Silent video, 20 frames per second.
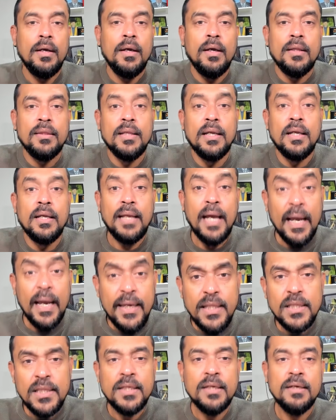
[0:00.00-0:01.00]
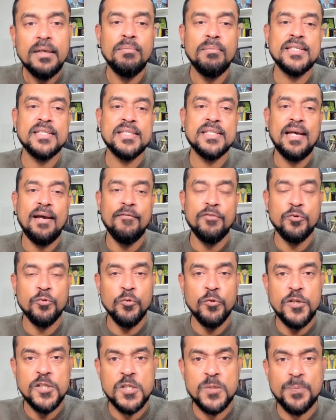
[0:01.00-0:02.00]
The 9th must-have
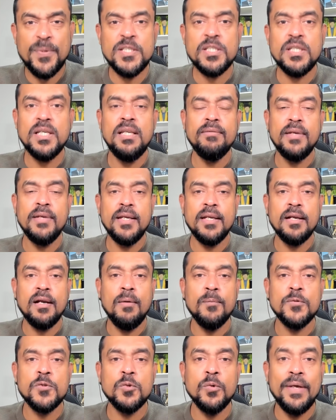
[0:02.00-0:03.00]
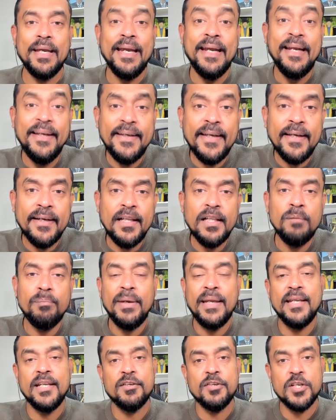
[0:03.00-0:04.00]
tool, especially when it comes to internal
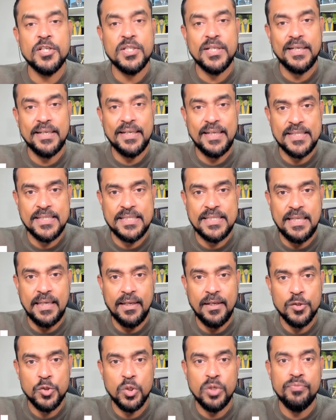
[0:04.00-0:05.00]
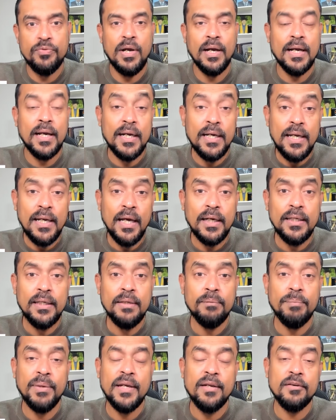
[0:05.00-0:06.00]
penetration testing. So if you are conducting
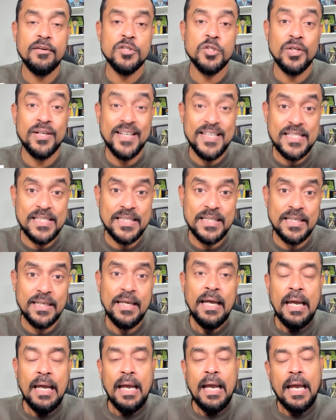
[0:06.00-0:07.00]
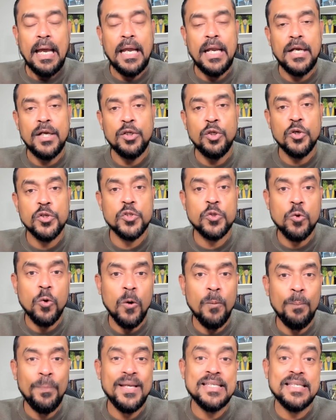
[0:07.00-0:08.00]
penetration testing and your
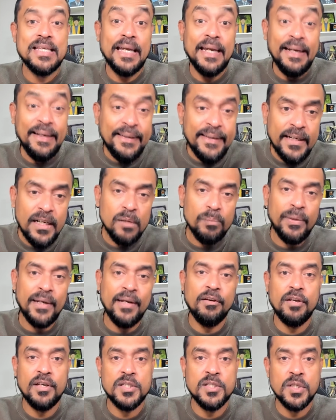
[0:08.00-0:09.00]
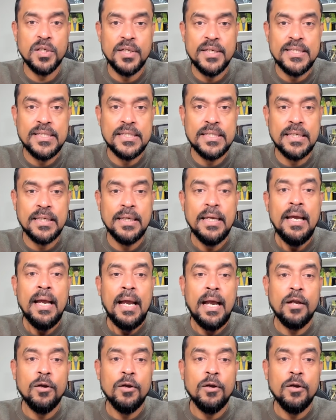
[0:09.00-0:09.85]
scope is internal penetration testing, and